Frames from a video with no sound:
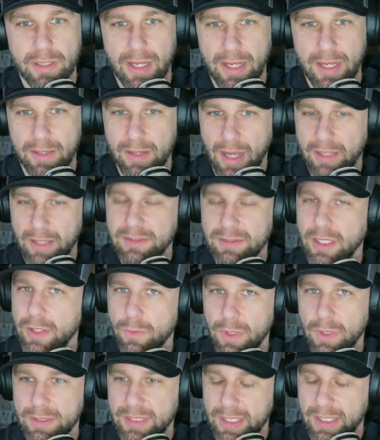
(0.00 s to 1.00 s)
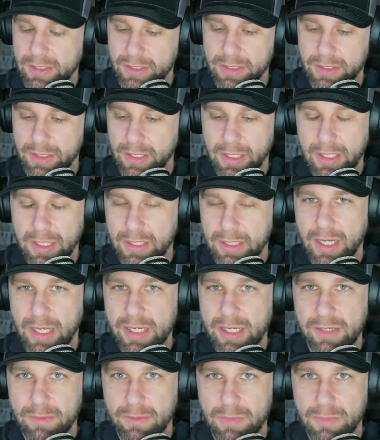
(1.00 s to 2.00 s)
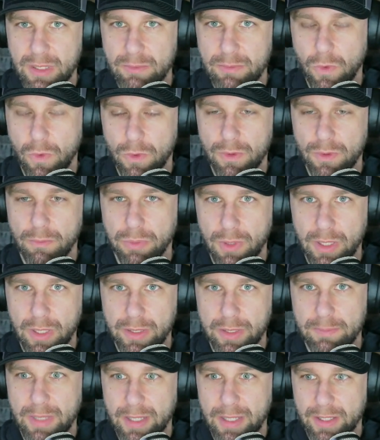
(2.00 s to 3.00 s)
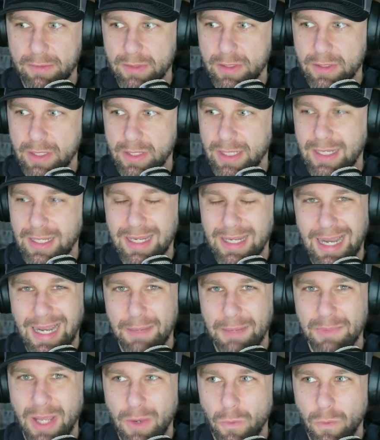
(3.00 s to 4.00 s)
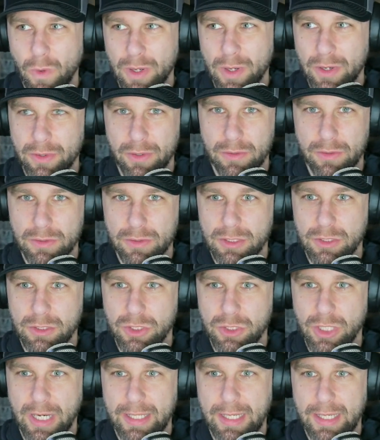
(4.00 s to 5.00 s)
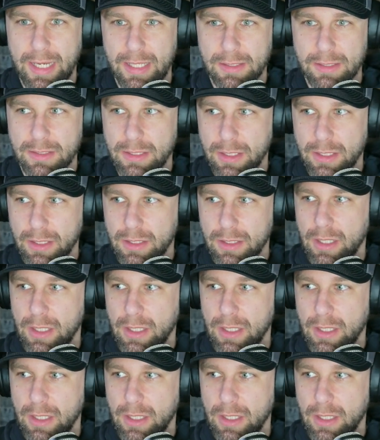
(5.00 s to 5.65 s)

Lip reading: And I'll tell you what, Dan, to kind of even be more blunt about everything, I'm not one of those gigantic,